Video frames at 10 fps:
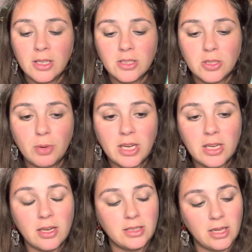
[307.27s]
So
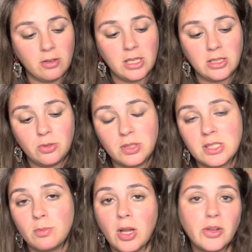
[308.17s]
breaking it down into a
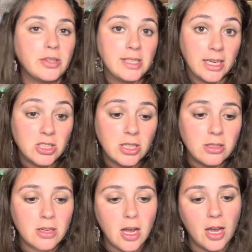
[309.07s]
smaller
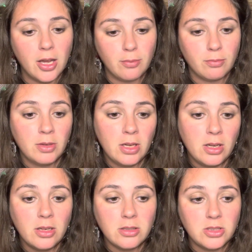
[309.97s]
section
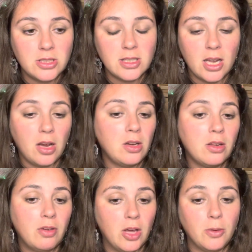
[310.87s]
just kind
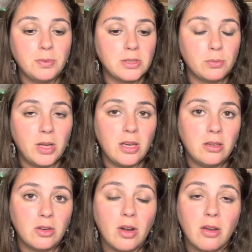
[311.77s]
of helps when
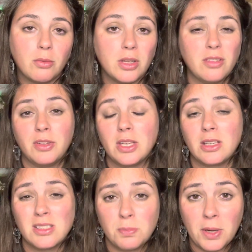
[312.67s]
you're not really feeling
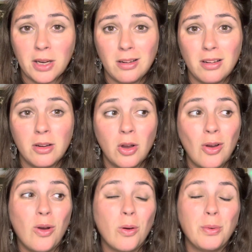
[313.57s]
inspired
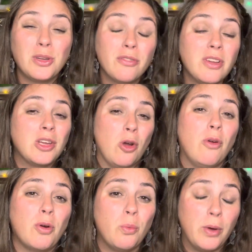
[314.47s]
or when you're feeling
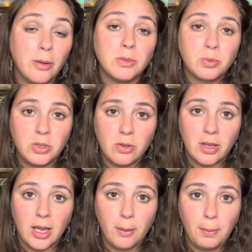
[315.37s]
overwhelmed when you
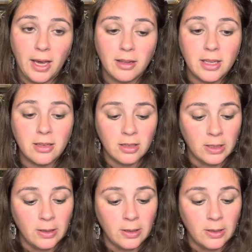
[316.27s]
look at a palette.